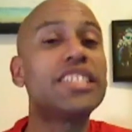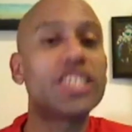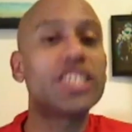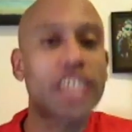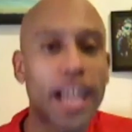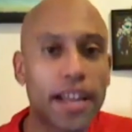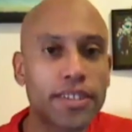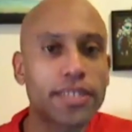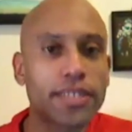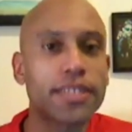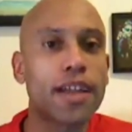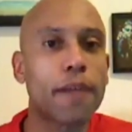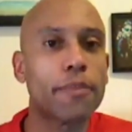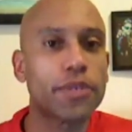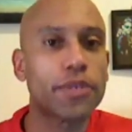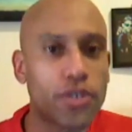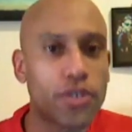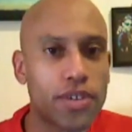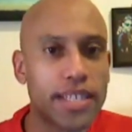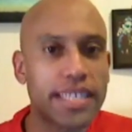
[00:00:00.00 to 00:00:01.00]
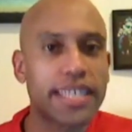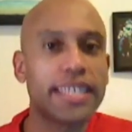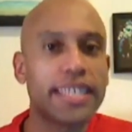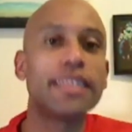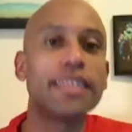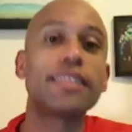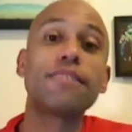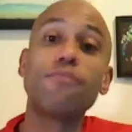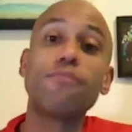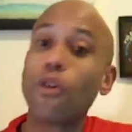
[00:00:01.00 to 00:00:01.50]
challenges and opportunities
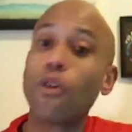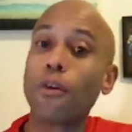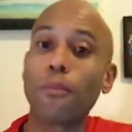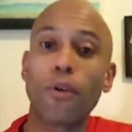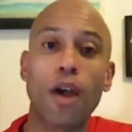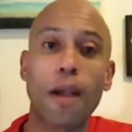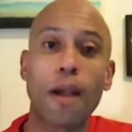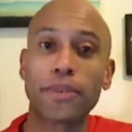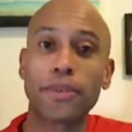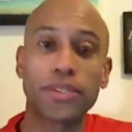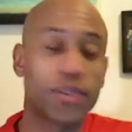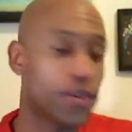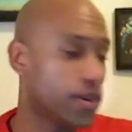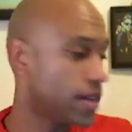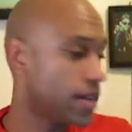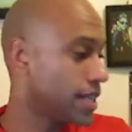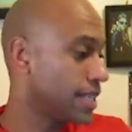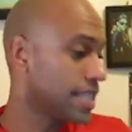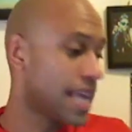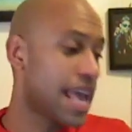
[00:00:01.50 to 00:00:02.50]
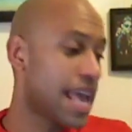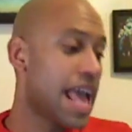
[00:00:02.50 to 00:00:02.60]
leading to more and more opportunities.